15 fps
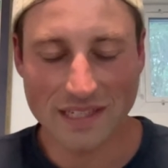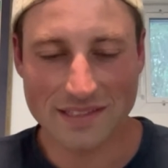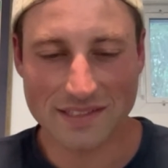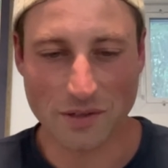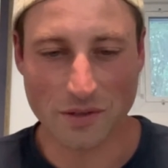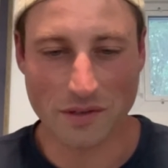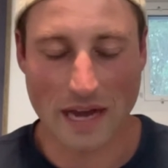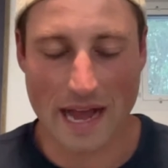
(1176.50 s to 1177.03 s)

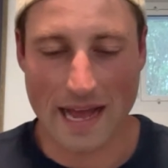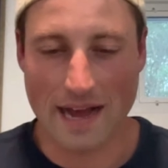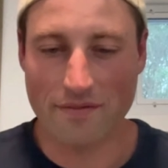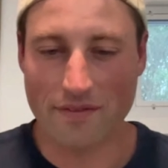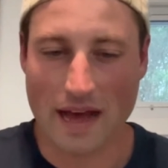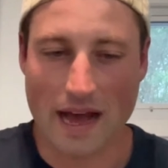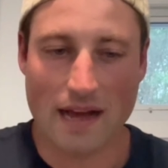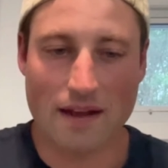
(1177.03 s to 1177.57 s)
so I
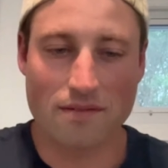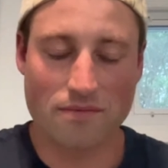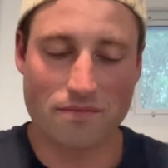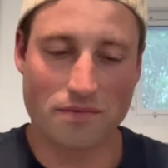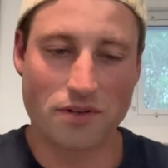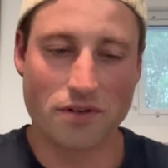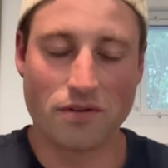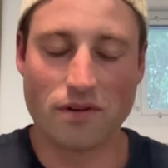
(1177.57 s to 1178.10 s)
have that
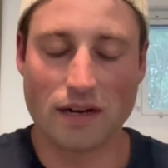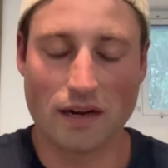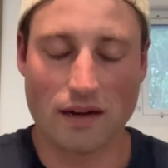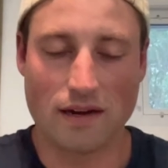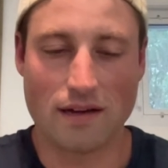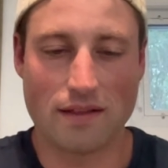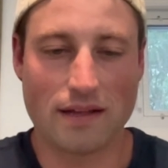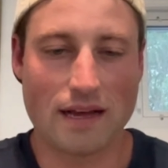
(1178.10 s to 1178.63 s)
you
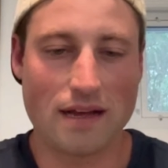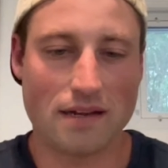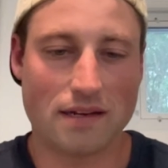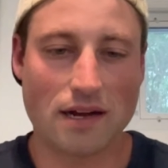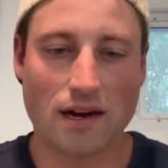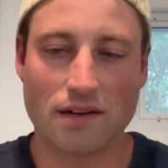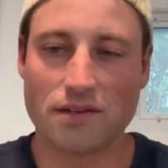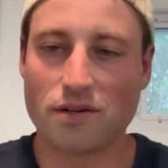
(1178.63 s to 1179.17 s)
uh, that
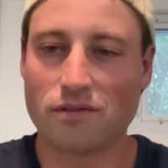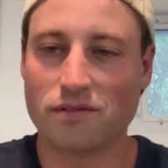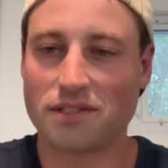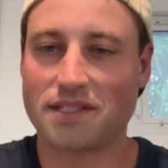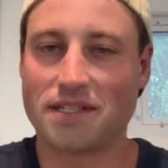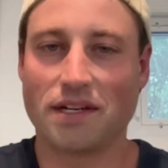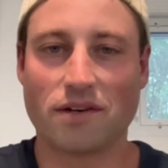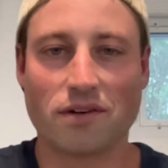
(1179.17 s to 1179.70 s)
condo
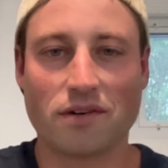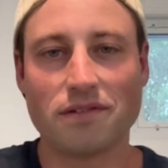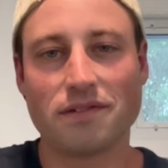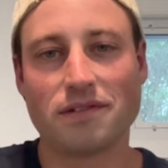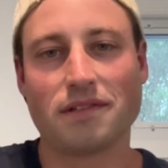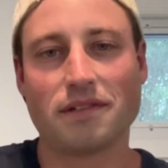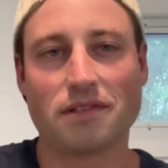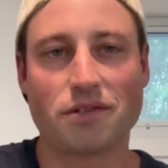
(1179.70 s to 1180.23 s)
still.
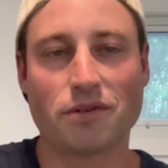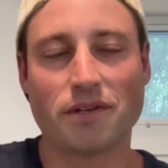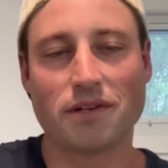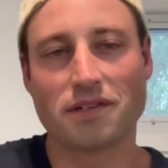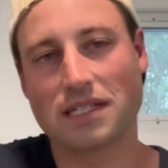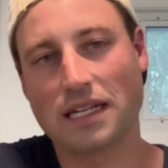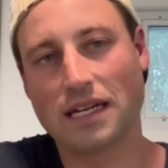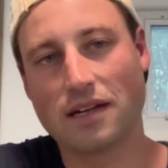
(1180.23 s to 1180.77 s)
Two
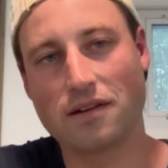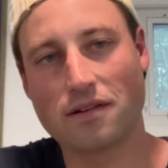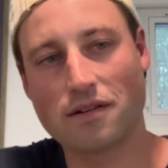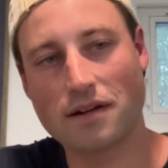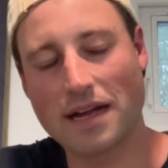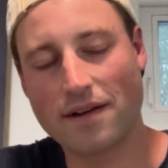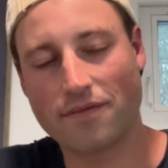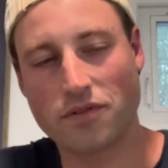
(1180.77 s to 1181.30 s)
years
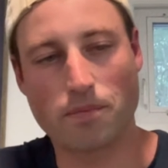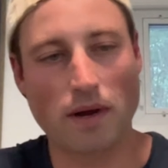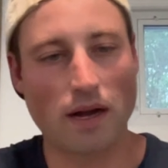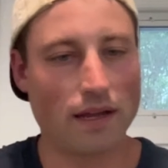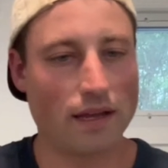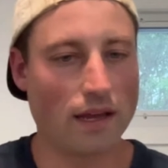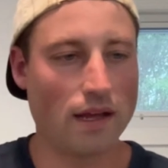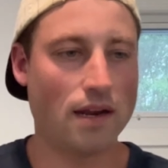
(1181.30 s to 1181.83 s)
later, after
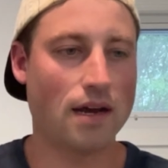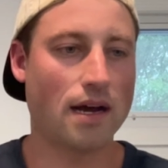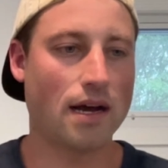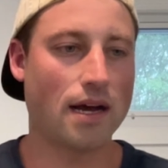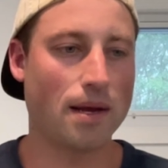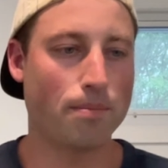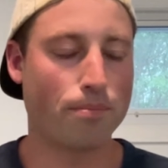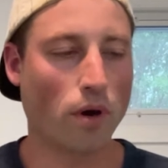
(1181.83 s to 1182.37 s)
buying it,
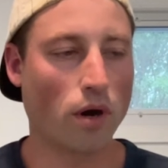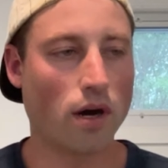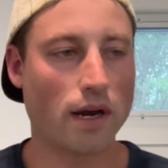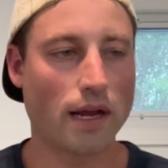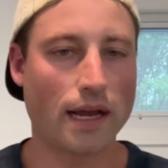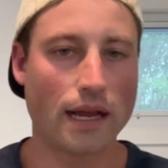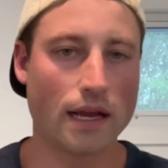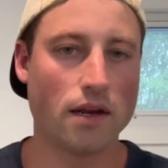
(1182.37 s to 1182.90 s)
I
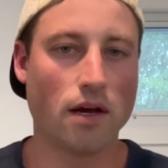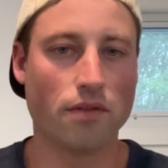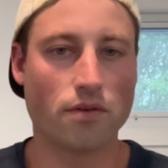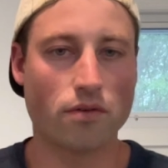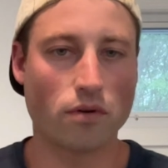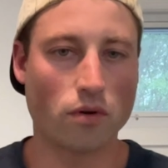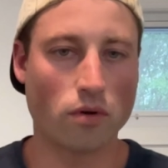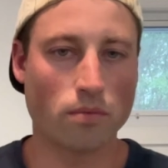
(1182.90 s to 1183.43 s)
bought
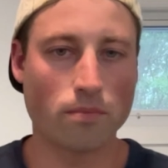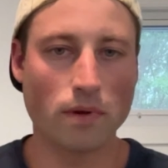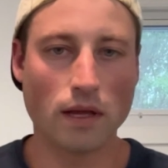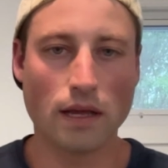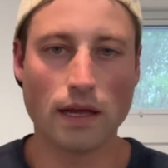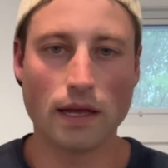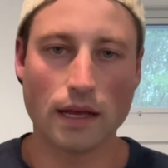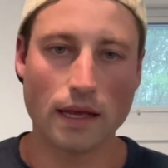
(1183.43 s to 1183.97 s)
another home,
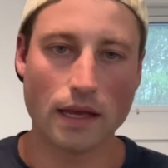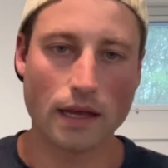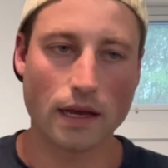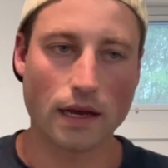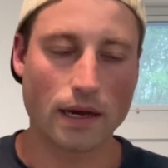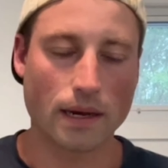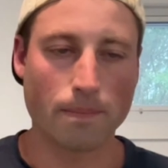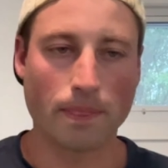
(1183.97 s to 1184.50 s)

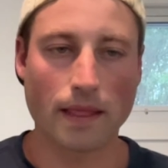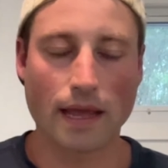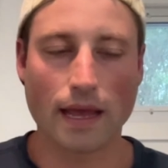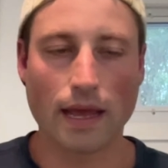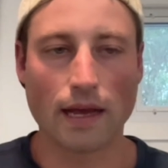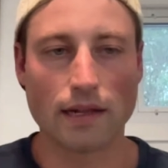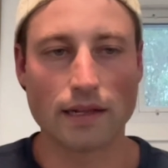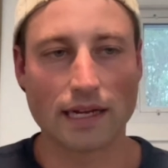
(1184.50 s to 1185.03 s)
um,
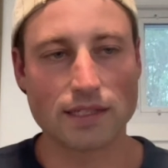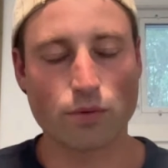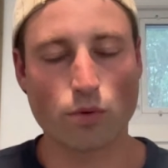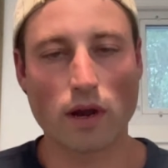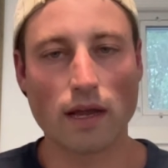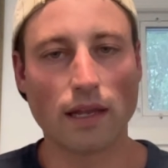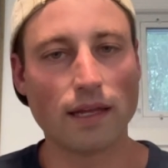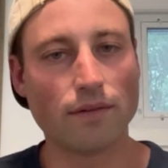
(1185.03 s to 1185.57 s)
and that's
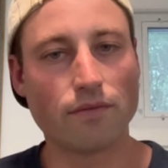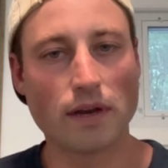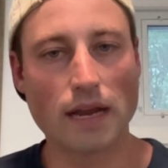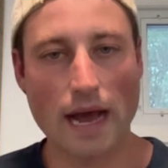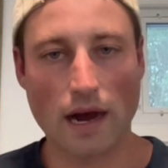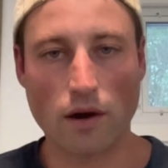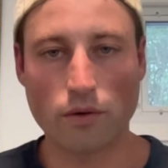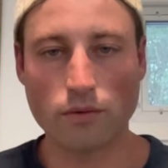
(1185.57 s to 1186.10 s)
where I live
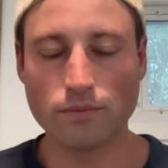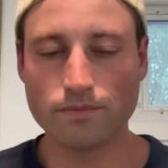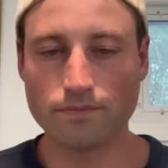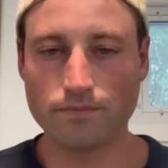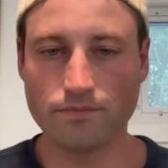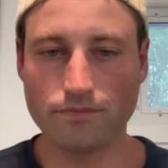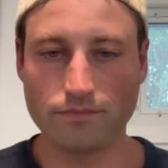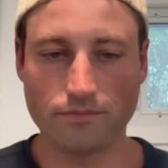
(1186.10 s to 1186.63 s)
now.
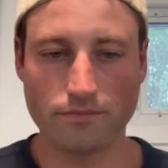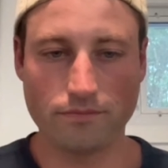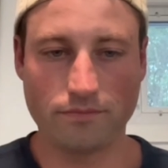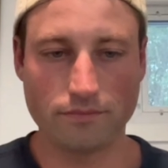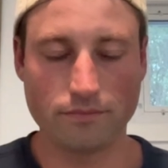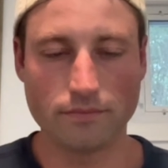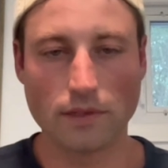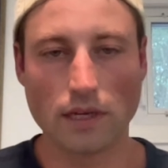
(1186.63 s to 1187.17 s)

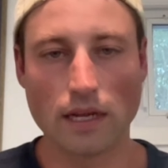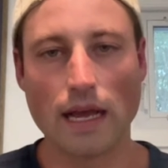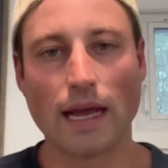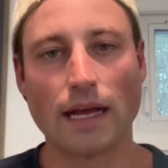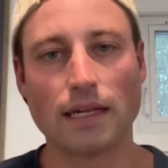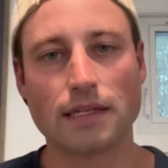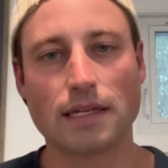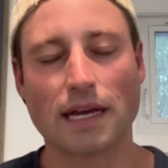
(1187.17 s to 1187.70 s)

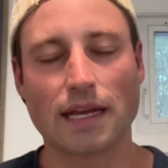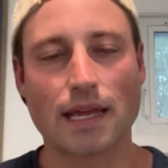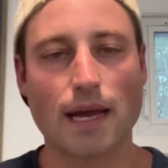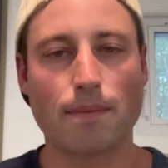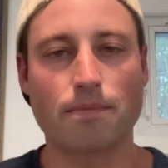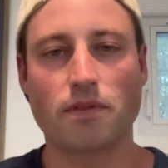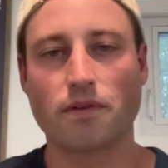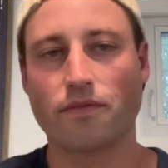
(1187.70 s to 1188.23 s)
And I
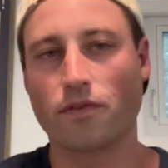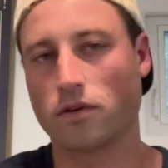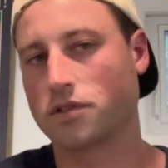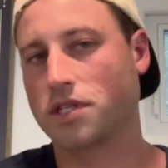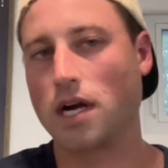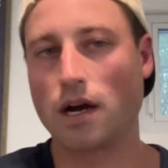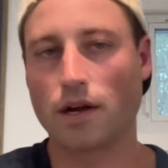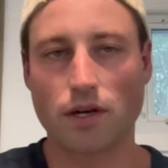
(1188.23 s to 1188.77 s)
kept the
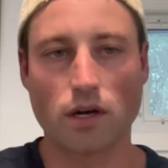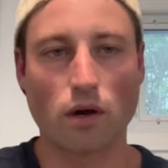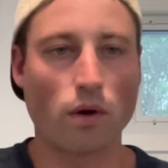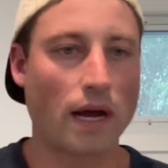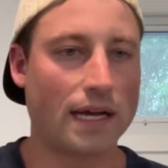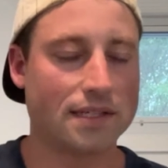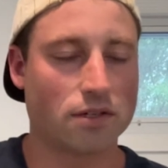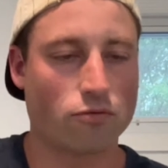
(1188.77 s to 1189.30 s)
first condo
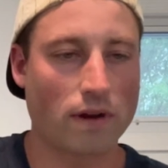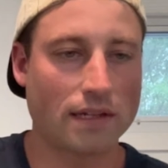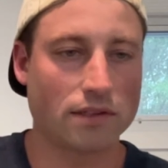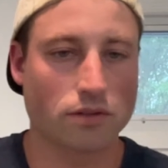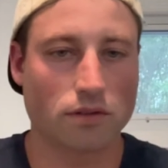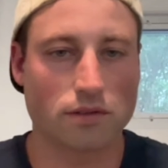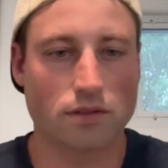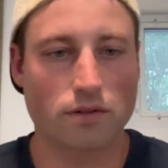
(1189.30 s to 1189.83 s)
as a
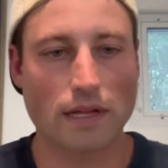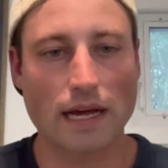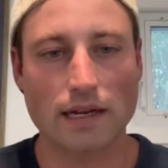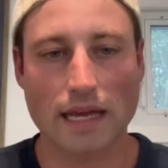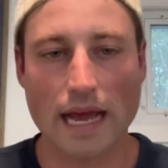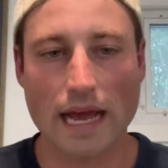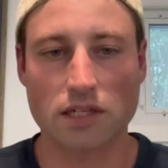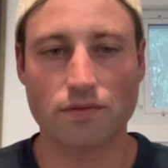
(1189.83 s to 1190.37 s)
rental. So
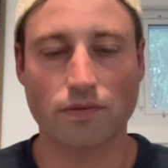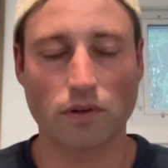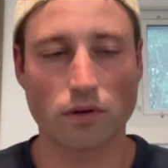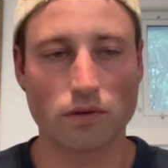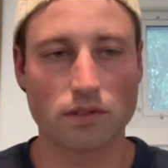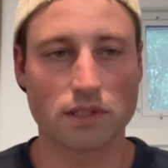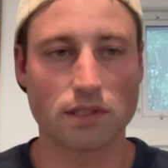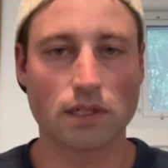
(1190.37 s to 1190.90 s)
that cash
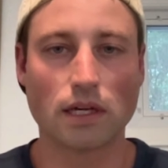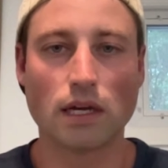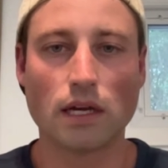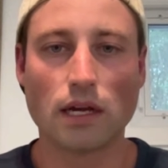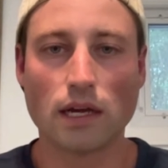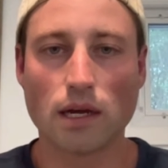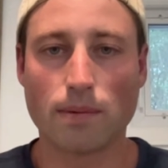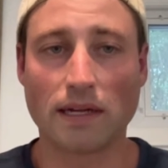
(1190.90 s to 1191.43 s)
flows
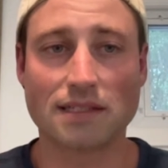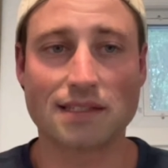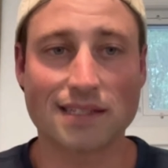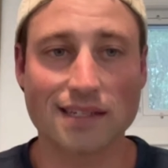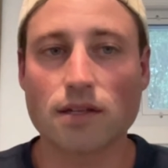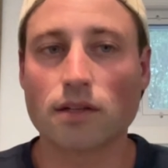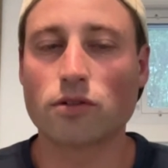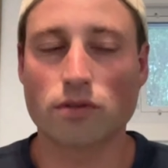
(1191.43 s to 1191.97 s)
about
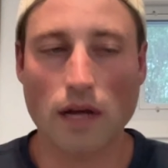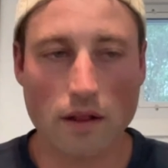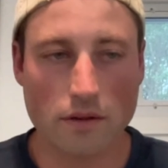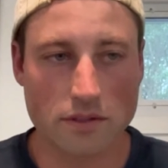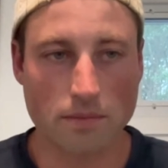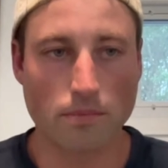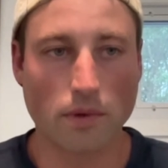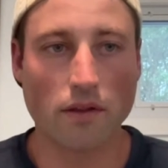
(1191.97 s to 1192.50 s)
six hundred
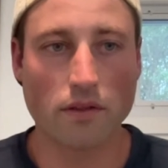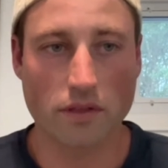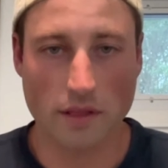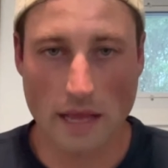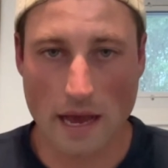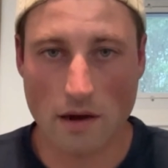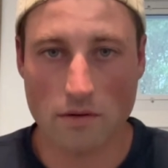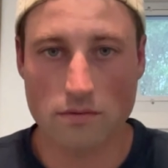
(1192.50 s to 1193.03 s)
dollars a month
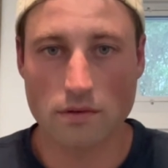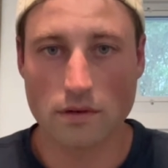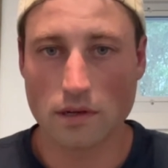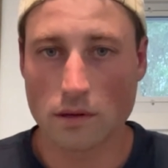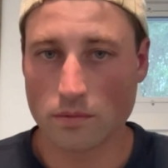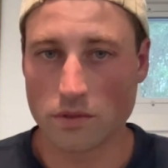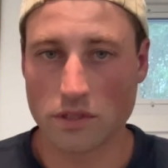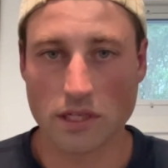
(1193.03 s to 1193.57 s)
now,
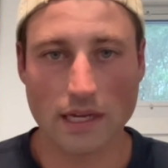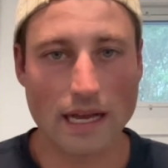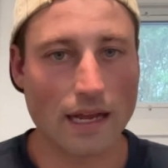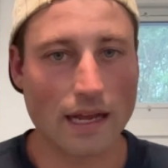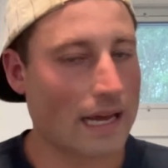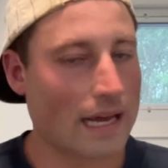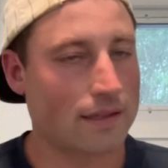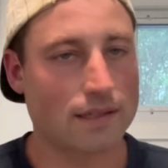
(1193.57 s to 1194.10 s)
which
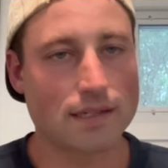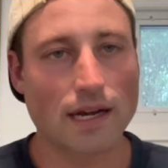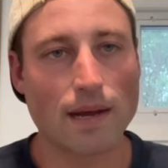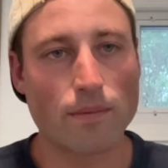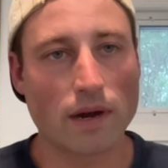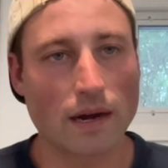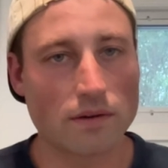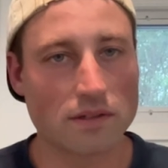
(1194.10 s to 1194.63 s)
again, at the
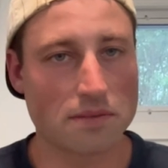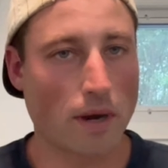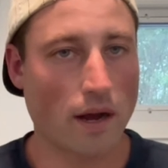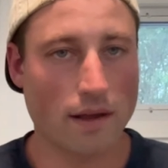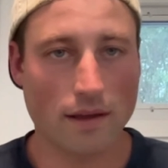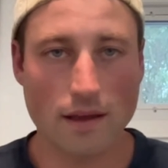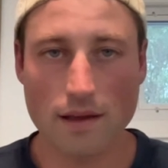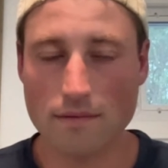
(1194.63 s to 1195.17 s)
time when I was
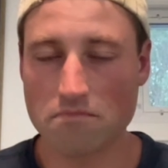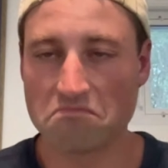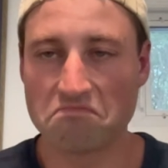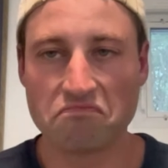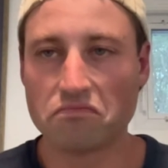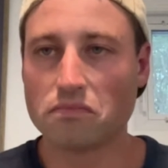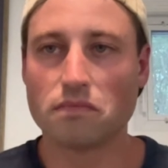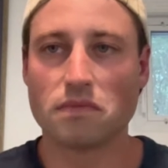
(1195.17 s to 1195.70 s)
buying it,
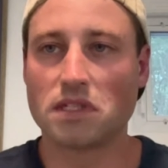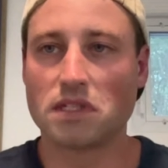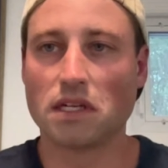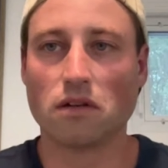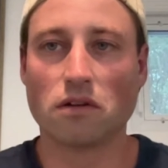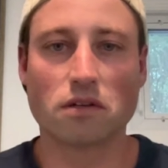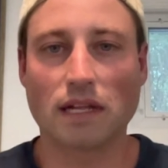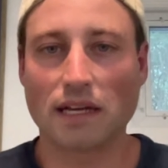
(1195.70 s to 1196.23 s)

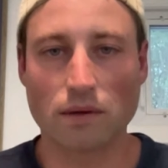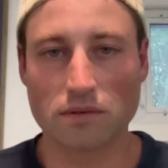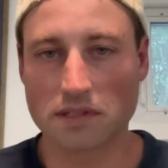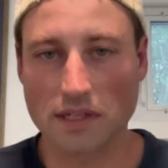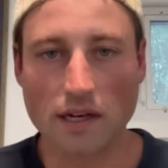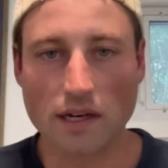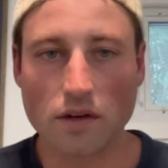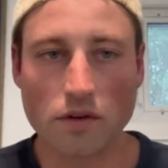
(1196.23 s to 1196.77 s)
didn't look like it
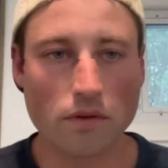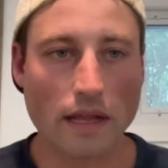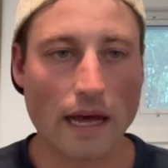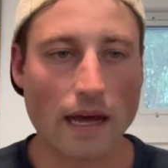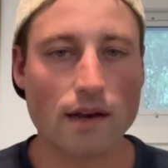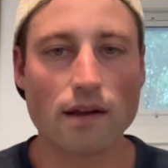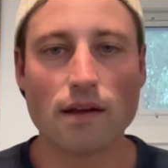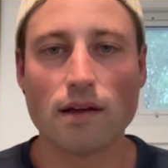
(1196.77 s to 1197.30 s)
was going to do
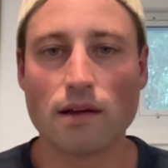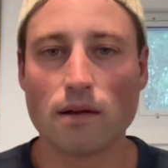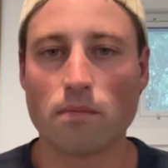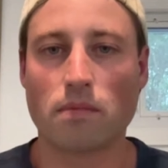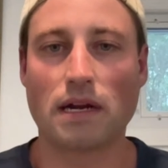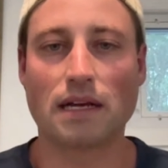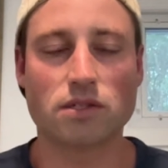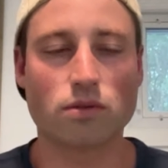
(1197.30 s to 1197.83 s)
that.
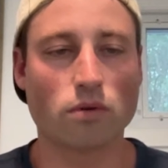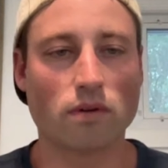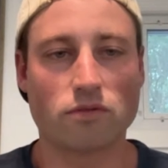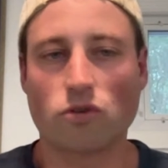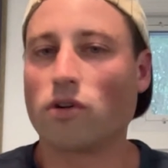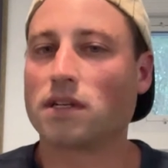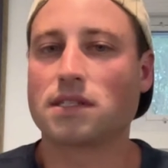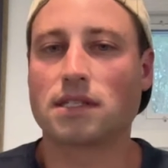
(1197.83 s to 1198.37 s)
But I sort of
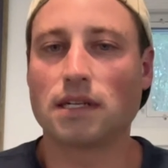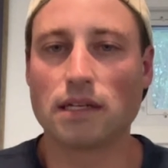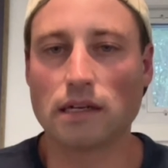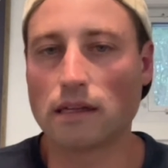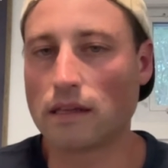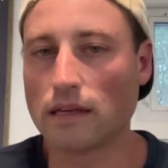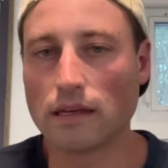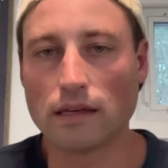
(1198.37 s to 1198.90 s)

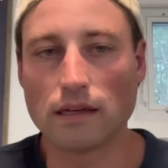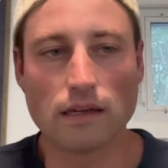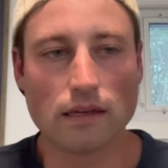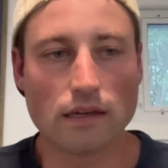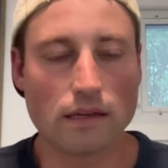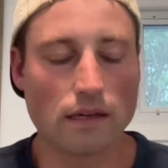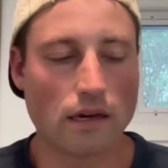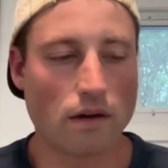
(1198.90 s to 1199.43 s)
trusted the,
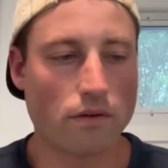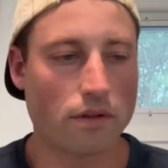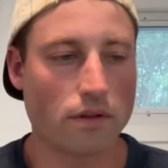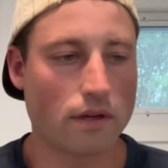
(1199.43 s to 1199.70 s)
you know,